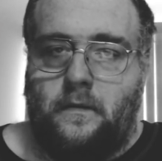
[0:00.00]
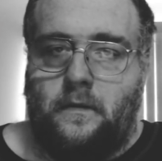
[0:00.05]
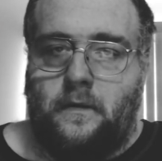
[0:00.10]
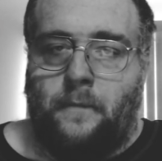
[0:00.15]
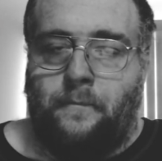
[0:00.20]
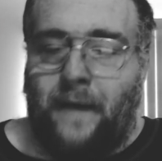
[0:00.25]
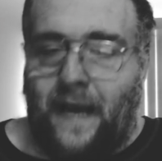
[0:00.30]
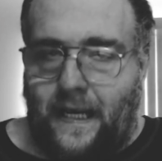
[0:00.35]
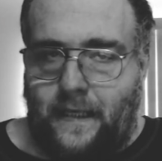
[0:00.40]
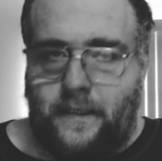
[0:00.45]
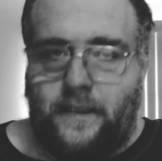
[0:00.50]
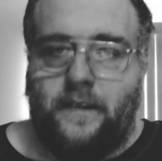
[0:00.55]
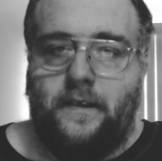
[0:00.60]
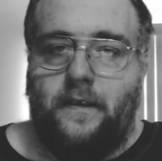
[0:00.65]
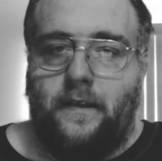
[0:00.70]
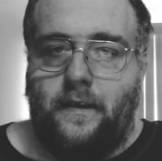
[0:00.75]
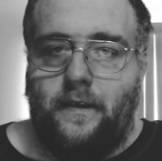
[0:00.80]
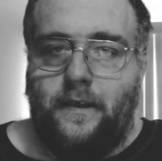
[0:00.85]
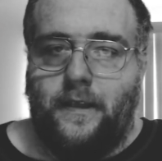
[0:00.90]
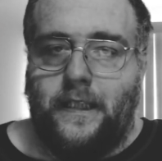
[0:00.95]
the best,
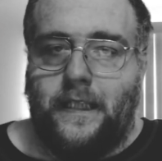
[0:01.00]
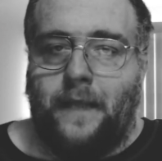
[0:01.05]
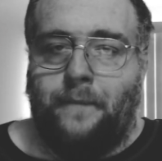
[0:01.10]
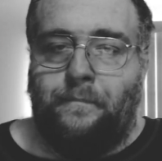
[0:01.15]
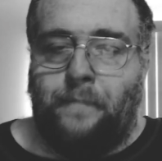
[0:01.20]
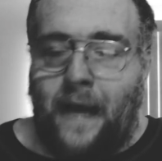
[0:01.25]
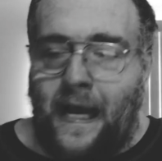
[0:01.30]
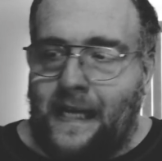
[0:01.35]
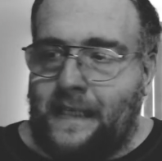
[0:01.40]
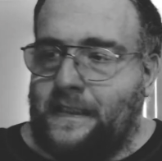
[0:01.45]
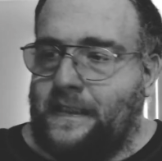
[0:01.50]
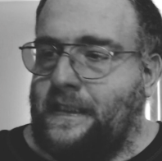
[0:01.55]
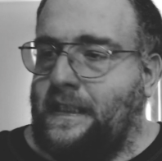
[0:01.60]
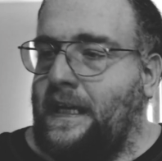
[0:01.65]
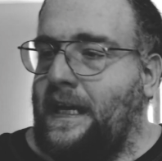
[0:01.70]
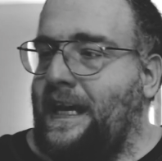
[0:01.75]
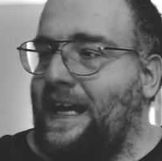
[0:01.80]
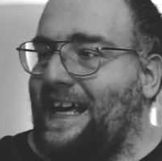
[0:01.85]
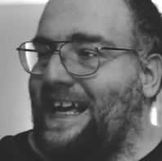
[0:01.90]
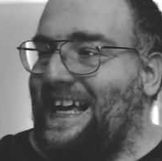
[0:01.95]
the best
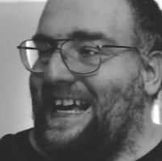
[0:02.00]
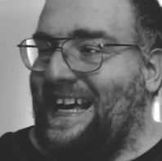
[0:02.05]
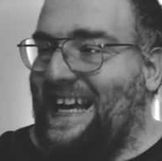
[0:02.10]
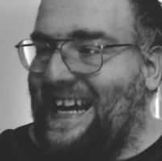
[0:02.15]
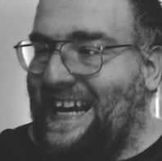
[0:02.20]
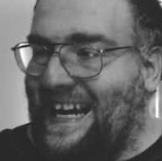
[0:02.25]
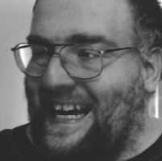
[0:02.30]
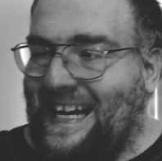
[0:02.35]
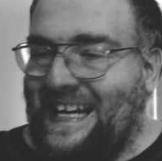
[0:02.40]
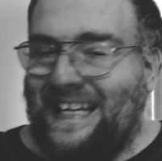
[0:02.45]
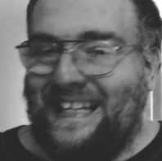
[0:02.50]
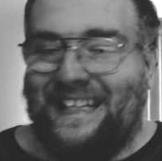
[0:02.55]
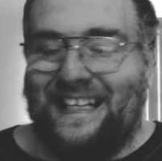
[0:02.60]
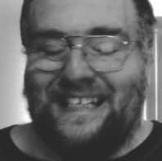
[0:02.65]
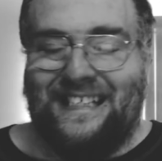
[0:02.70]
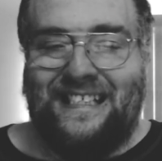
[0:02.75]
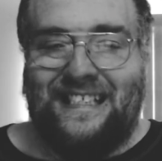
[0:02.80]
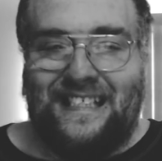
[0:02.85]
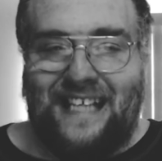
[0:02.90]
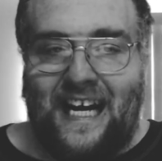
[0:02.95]
in the
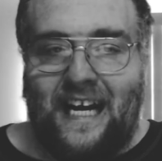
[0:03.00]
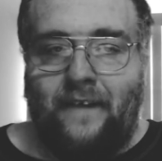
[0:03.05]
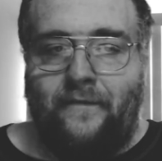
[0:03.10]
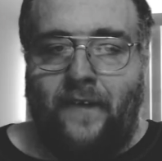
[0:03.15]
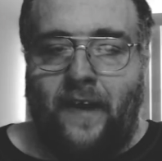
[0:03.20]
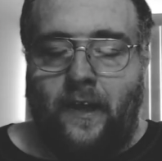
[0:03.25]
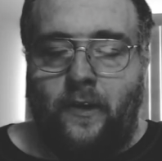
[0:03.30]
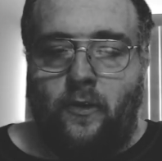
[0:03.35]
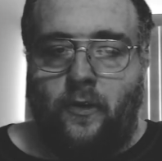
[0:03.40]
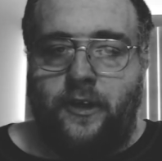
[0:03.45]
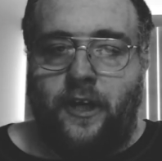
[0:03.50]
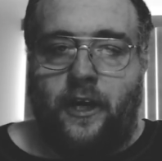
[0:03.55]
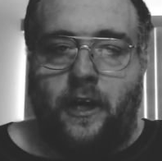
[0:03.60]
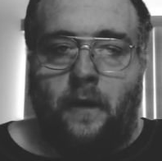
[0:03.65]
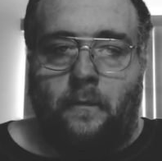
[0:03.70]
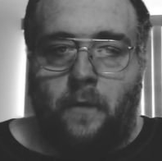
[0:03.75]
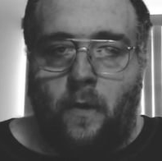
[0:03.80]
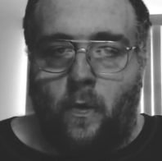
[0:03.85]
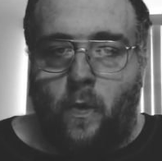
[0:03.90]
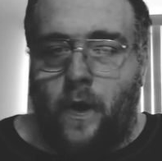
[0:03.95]
state of Illinois, the
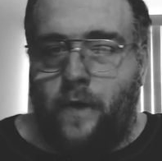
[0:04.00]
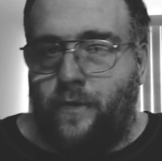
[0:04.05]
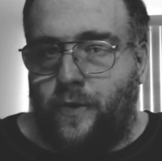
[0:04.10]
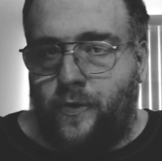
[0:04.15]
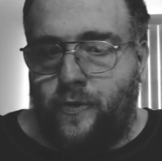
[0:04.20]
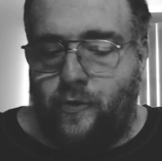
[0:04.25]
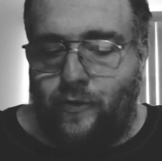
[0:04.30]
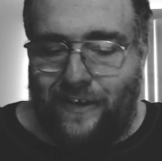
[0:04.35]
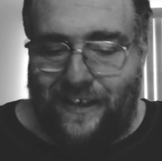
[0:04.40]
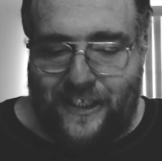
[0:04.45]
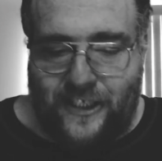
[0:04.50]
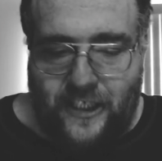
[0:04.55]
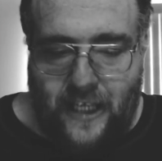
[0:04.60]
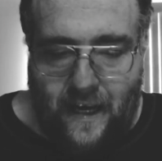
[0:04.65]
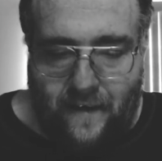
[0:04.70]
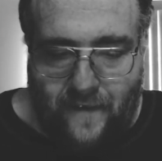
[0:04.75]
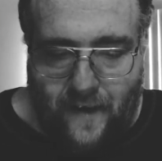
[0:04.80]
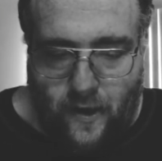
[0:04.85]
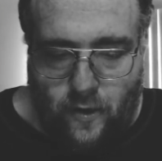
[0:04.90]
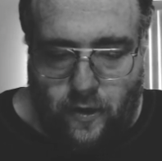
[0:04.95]
number one recruit in the
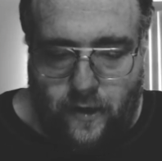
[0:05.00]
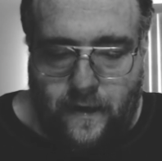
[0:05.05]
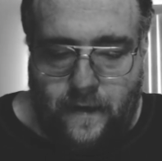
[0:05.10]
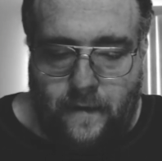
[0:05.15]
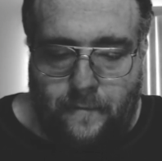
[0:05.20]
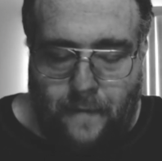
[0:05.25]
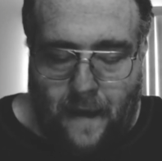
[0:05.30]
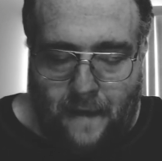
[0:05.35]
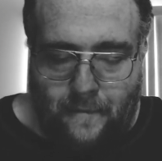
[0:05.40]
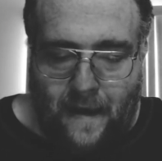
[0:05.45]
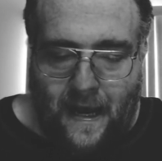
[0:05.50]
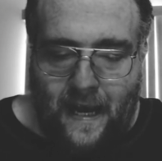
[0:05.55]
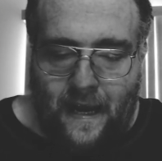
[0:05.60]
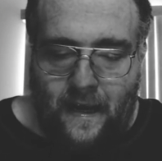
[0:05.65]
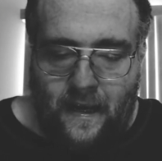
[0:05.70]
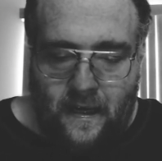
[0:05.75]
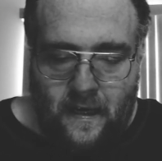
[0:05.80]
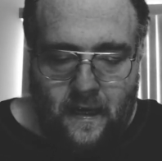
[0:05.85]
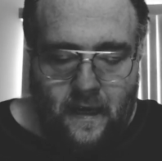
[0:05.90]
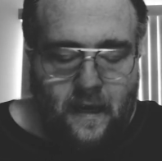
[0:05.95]
state of Illinois by
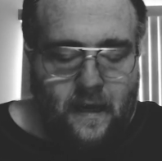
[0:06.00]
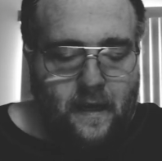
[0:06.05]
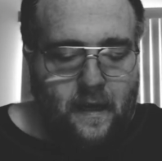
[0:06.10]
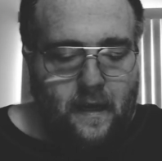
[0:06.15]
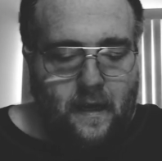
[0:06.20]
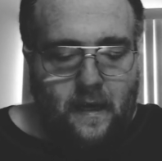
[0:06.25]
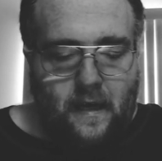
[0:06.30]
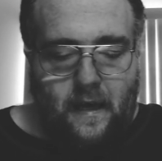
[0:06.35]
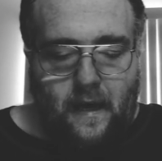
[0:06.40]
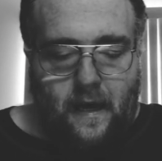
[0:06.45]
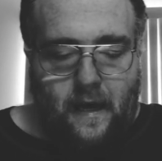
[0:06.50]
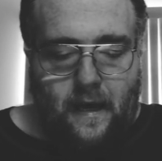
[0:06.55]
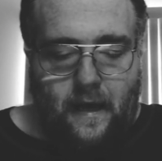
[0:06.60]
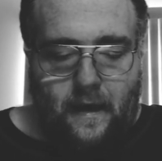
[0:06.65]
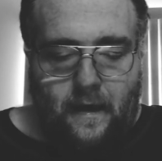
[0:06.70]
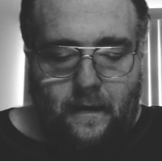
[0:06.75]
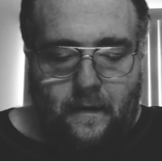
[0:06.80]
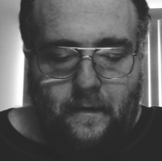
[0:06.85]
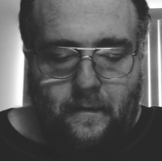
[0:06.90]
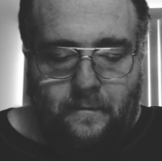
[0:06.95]
my
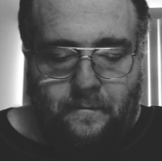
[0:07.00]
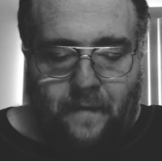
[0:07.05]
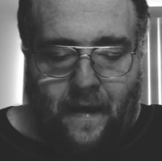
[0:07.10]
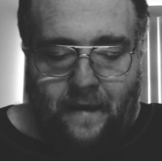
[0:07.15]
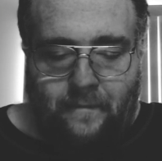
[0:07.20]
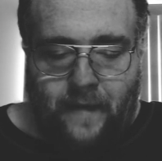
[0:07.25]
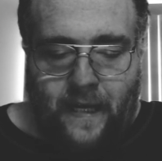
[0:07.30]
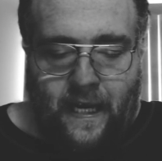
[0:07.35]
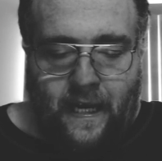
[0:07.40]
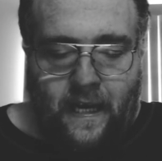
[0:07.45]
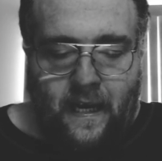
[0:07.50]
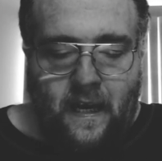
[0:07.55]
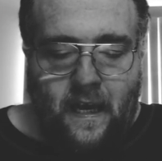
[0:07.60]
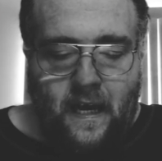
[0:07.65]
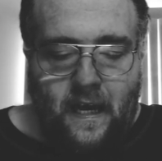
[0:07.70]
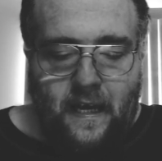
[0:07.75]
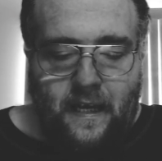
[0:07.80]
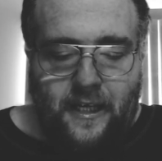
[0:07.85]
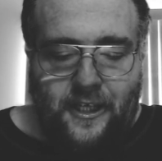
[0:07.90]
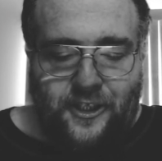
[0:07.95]
uh, by me,
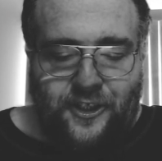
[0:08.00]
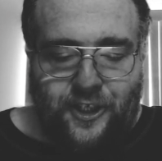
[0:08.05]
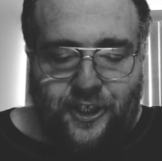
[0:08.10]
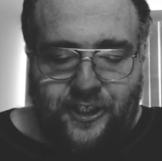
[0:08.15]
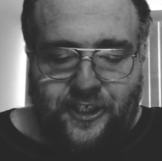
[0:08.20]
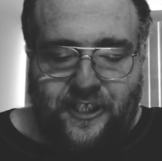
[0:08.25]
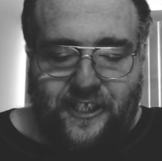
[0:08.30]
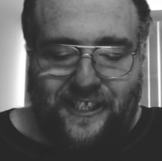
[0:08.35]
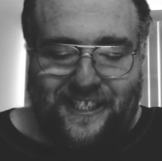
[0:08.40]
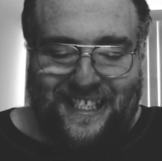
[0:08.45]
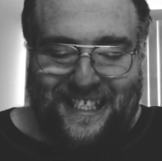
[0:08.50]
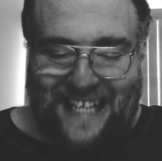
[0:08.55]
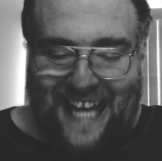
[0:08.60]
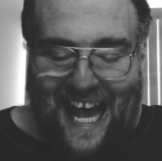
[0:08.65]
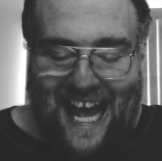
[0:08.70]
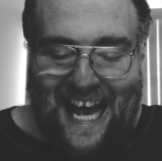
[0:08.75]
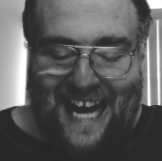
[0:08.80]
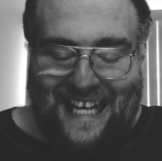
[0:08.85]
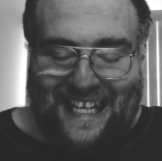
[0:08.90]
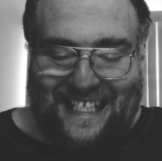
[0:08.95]
Justin
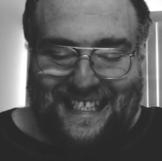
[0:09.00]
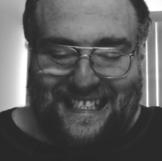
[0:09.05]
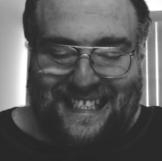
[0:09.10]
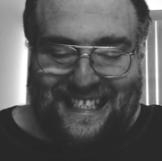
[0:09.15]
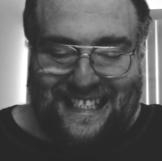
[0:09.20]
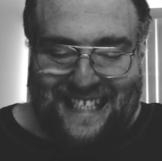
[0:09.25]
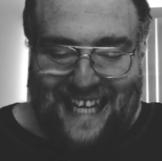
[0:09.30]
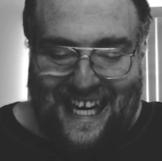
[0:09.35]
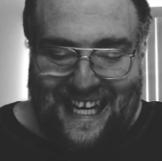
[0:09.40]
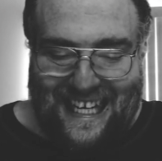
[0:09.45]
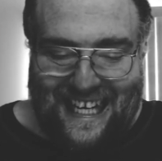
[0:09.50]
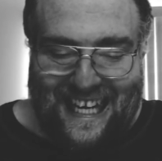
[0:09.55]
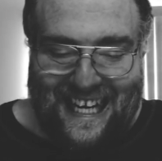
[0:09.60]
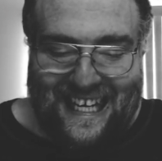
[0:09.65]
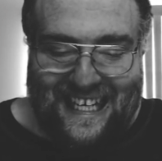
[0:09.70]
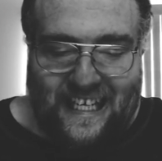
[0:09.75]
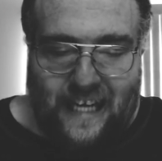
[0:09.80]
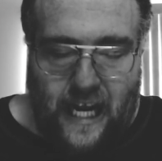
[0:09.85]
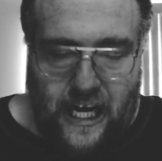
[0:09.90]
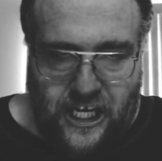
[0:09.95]
Scott Saint
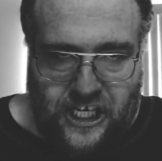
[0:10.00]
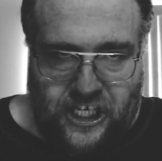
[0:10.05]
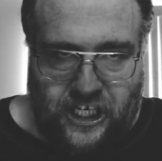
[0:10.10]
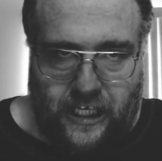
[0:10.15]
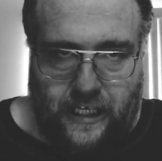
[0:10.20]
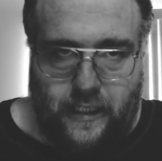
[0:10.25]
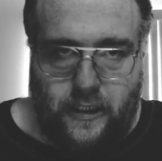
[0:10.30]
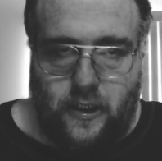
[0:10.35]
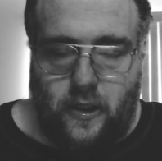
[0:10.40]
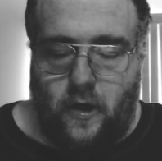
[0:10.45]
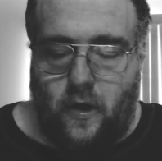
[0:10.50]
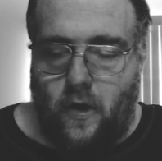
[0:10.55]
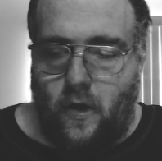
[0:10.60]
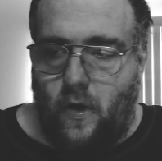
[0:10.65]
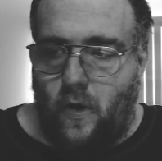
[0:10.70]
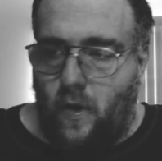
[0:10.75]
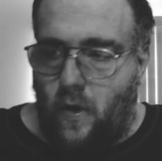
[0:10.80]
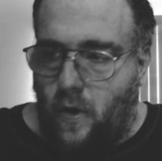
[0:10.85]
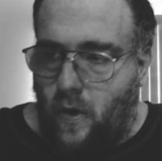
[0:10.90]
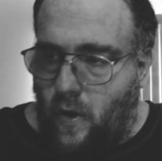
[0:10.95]
Ignatius.
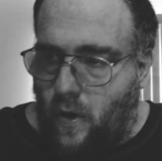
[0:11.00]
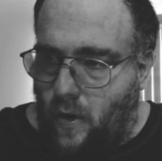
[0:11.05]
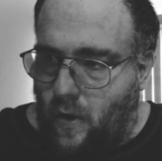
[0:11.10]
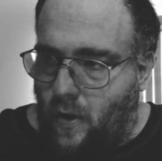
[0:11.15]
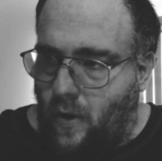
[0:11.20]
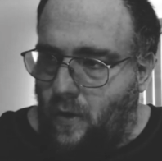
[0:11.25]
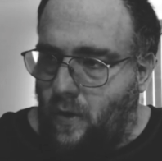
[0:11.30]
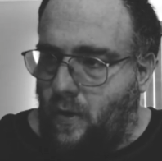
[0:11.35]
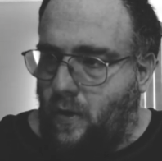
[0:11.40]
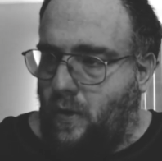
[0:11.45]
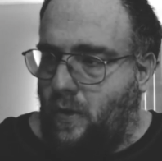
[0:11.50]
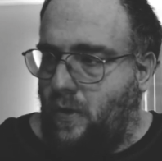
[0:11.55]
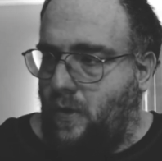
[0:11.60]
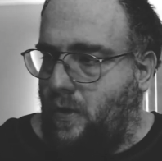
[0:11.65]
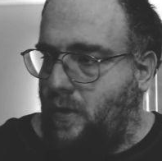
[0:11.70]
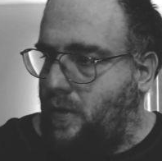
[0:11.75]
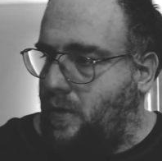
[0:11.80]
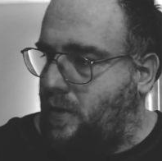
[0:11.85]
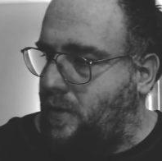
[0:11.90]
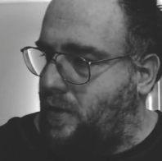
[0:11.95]

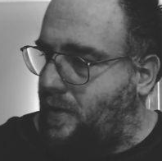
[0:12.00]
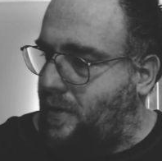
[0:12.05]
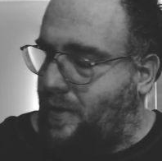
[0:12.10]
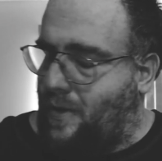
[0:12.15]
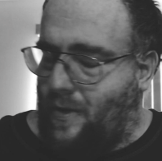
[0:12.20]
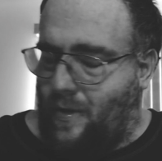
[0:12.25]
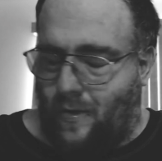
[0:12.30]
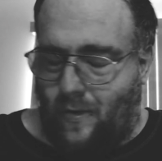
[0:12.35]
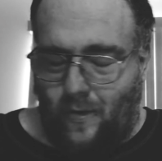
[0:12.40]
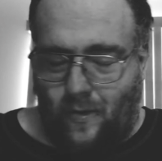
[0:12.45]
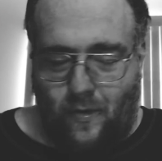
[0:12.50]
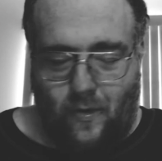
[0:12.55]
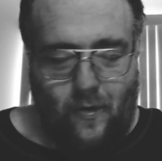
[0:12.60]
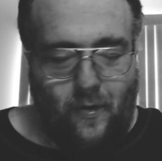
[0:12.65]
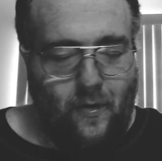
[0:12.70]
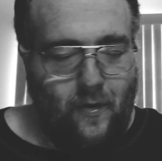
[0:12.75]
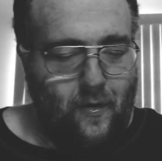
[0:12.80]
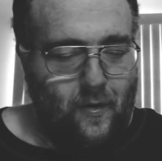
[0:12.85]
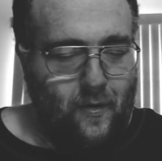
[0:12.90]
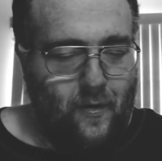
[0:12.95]

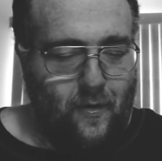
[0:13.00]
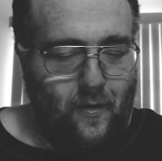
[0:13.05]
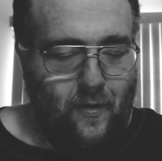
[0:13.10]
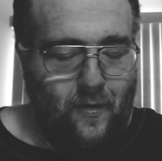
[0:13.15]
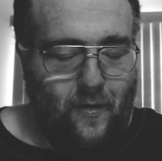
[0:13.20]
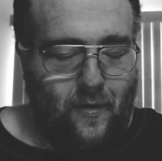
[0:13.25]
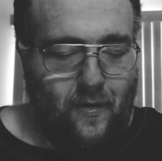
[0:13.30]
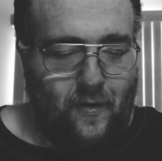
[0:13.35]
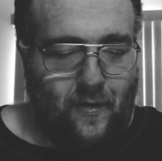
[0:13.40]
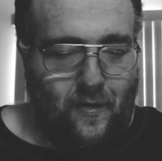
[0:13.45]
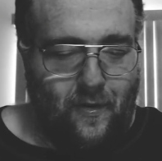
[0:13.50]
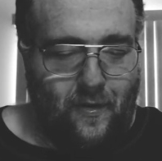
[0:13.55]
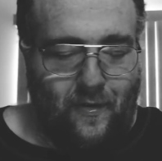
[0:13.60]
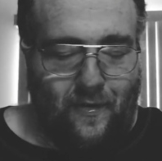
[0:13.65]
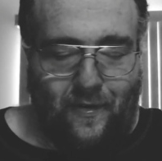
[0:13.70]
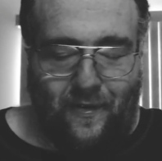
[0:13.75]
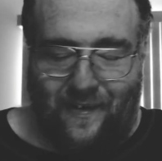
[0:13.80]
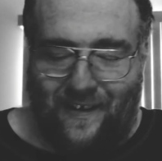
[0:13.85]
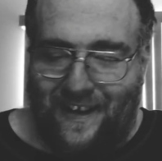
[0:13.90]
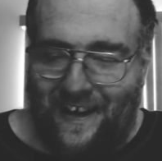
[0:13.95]

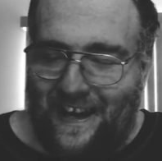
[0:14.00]
Oh,